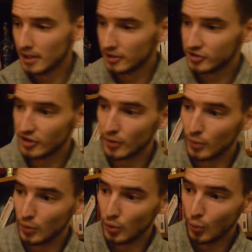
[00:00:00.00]

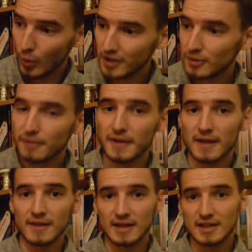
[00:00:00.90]
So when you
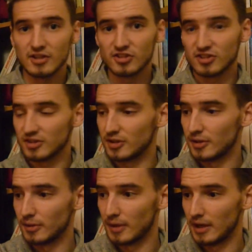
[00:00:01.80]
think that he's,
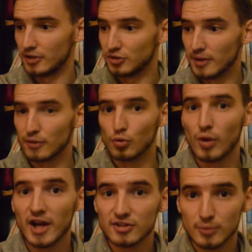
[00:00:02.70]
doing the
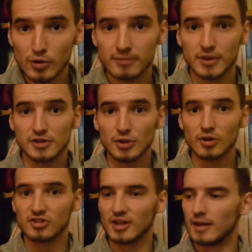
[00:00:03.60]
right movement, you
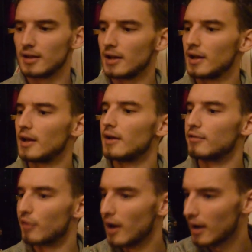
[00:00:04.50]
could say,
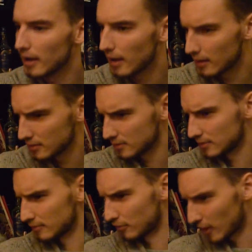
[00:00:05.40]
voilà,
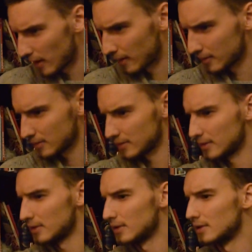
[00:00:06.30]
voilà,
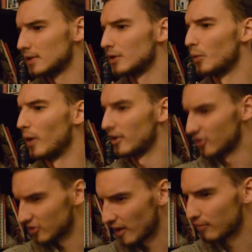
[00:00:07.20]
ouais,
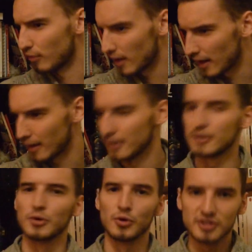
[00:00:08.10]
c'est ça, voilà,
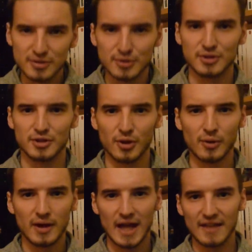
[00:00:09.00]
continue,
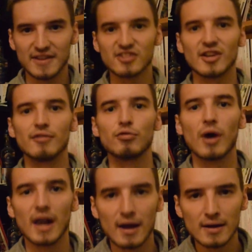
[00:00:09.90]
And this
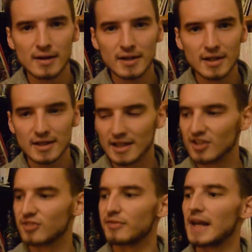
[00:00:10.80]
voilà
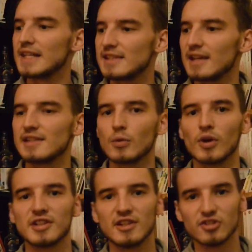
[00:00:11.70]
is validating
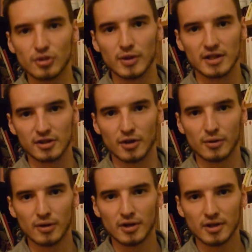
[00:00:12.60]
what he's doing, you
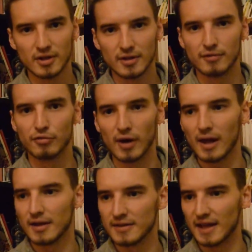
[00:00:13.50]
know.
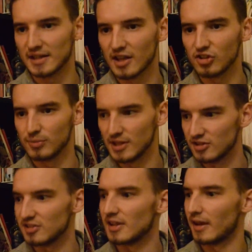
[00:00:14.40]
Voilà in that case
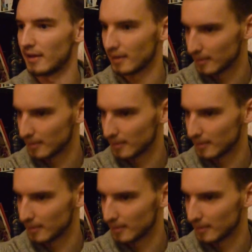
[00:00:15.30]
means, yeah,